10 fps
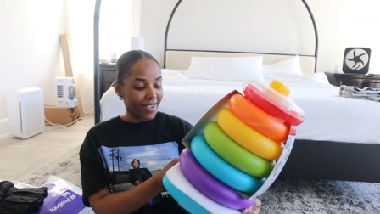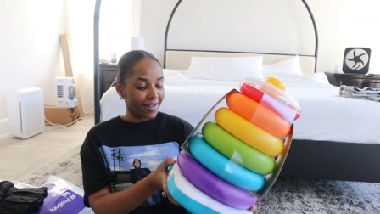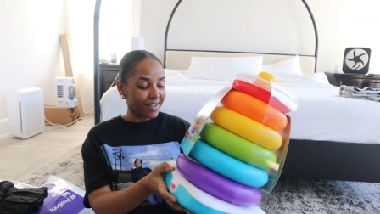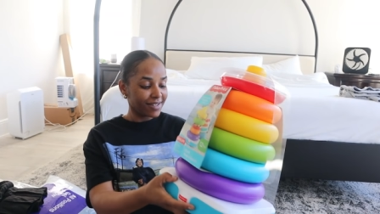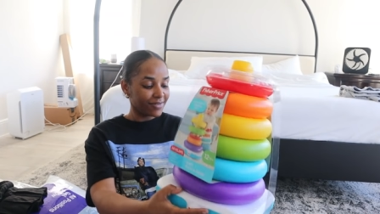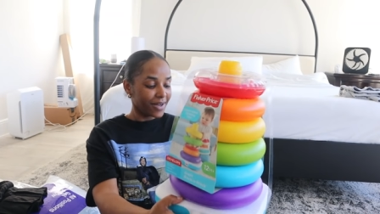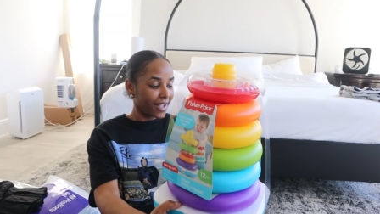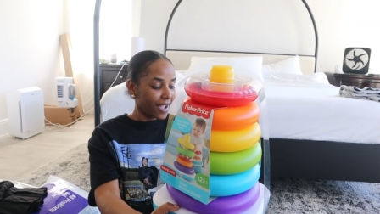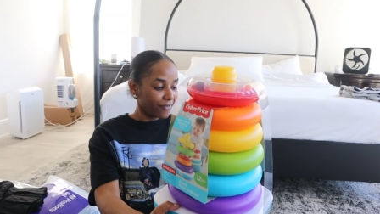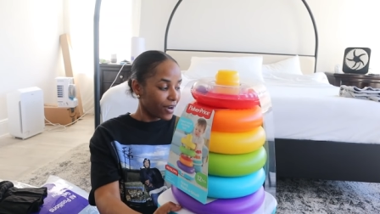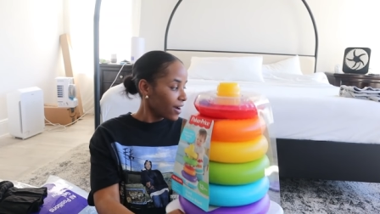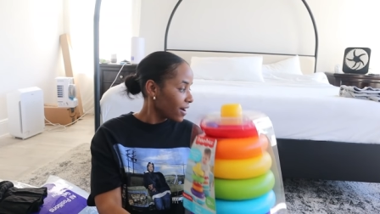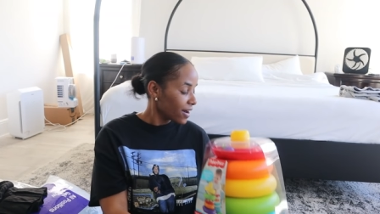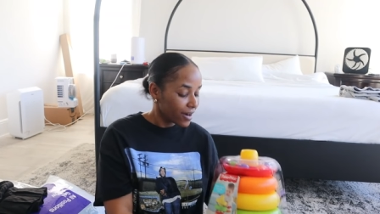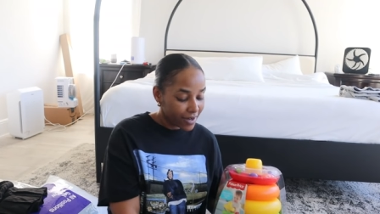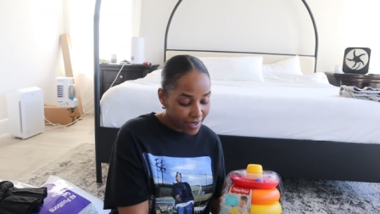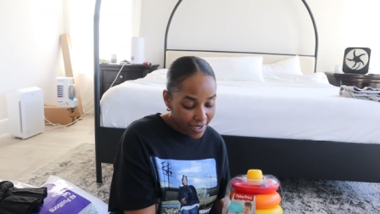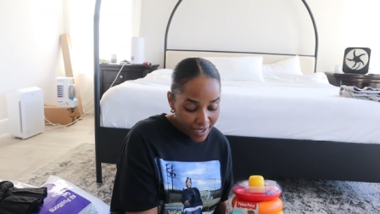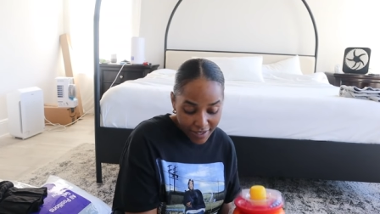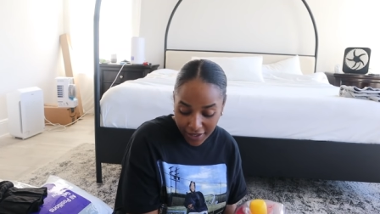yeah, this is what I got for her.
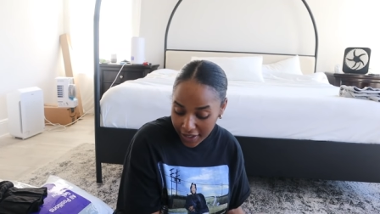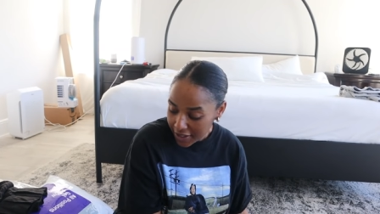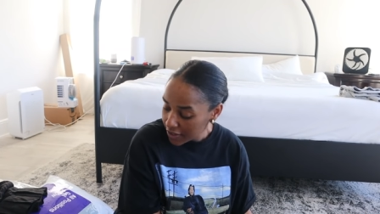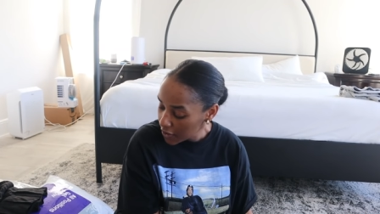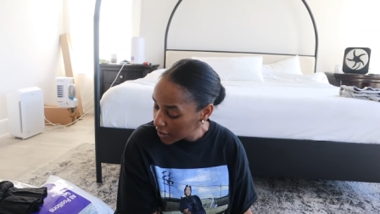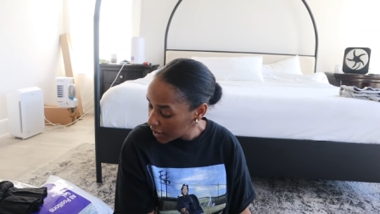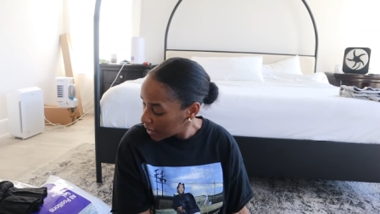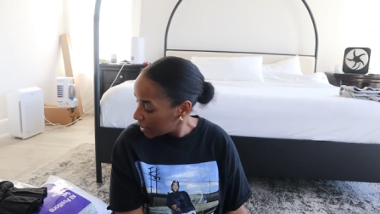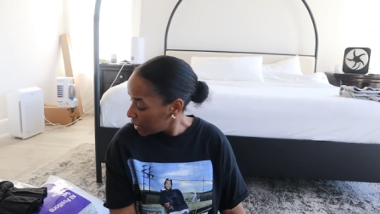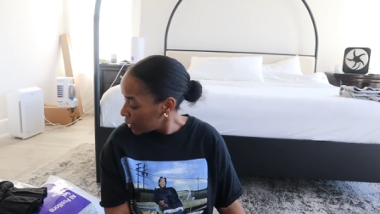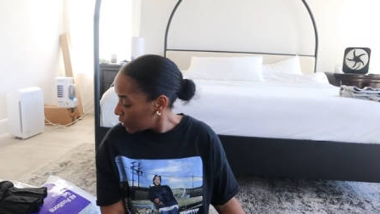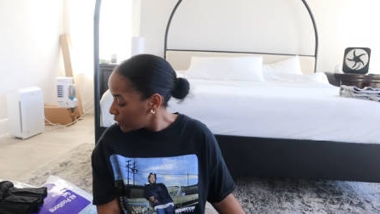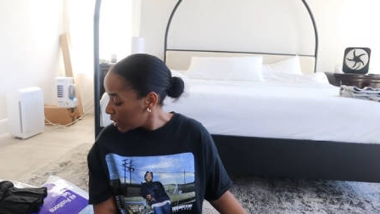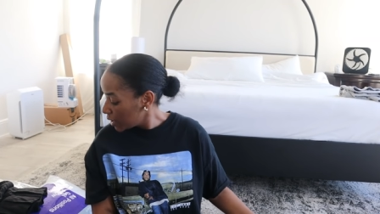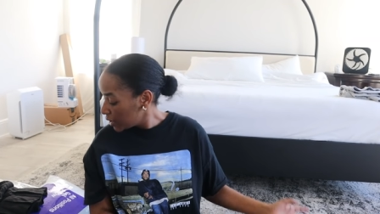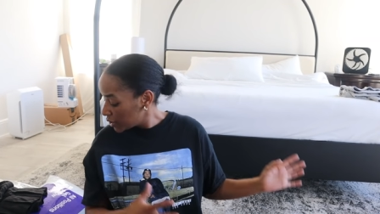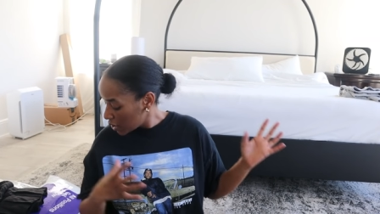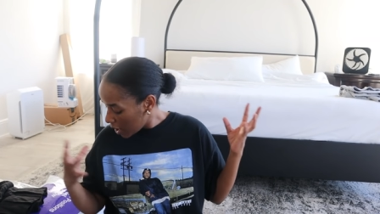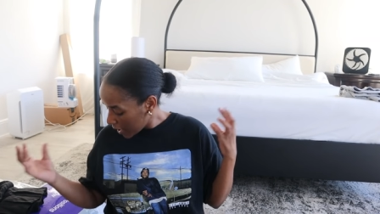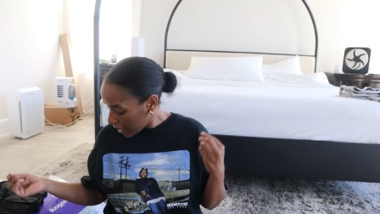So this is going to conclude the
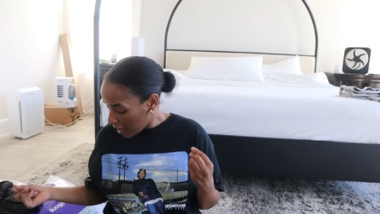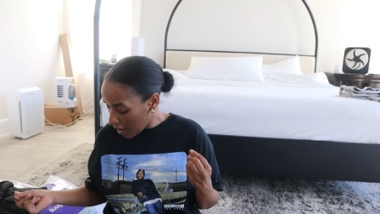Target